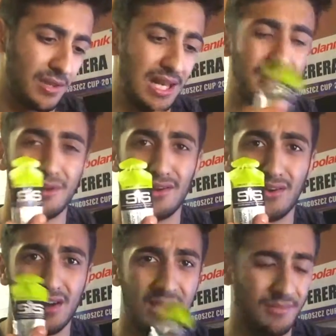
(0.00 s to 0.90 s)
lemon
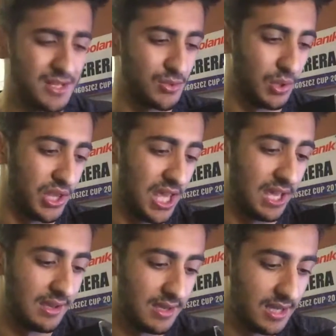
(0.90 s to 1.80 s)
lime, that sort of
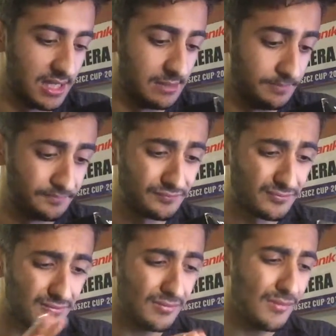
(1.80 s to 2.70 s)
thing. Um,
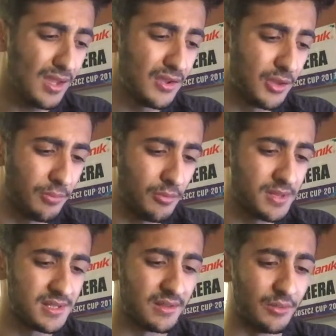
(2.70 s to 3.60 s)
the problem
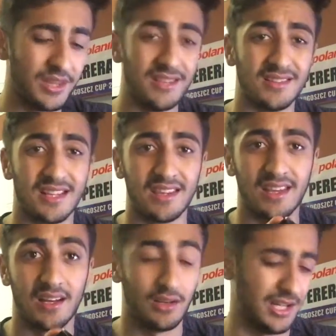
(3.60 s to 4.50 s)
is with these is that
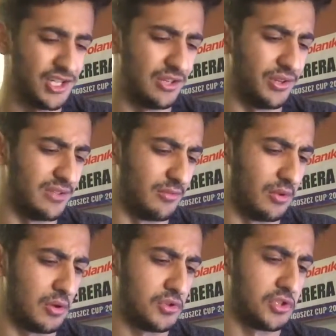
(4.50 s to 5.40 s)
the I actually got these from
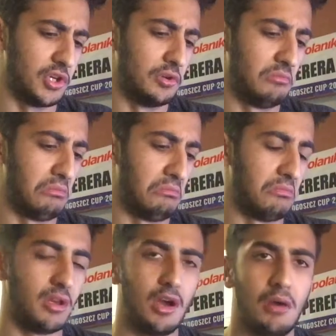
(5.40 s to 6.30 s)
Costco,
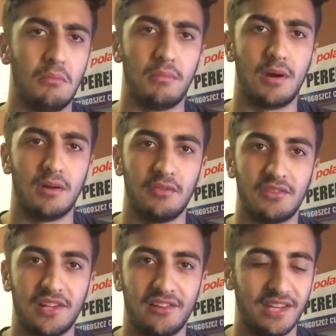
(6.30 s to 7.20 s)
um, but
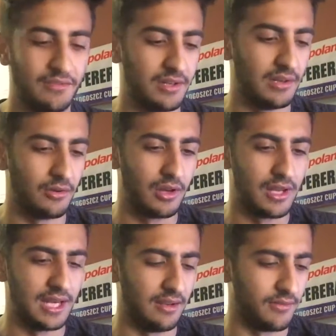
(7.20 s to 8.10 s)
obviously I'll leave an
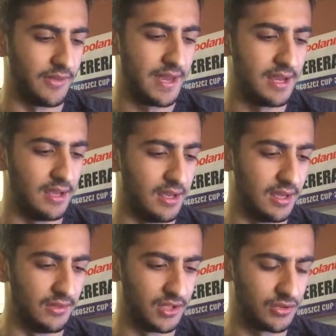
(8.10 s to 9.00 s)
online link for that
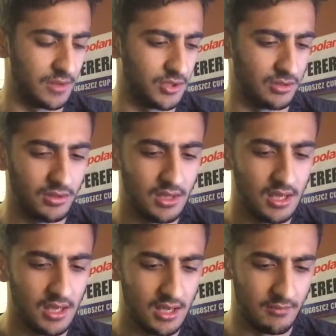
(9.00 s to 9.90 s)
uh, in the description.
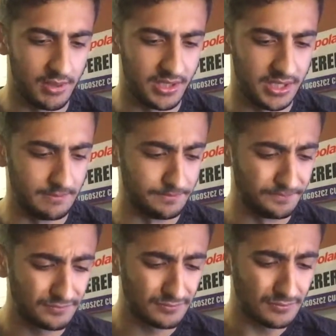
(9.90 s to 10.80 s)
But um,
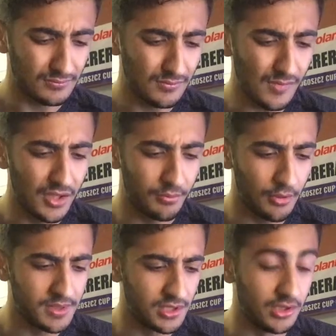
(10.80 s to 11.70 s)
the
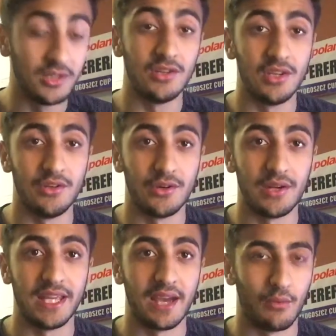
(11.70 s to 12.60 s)
problem is you you'd
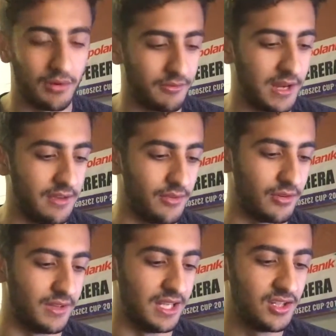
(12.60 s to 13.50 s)
only get one flavor
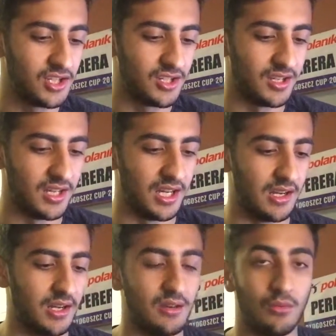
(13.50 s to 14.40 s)
of each,
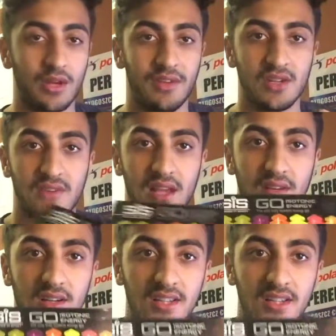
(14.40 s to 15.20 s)
uh, one of each flavor.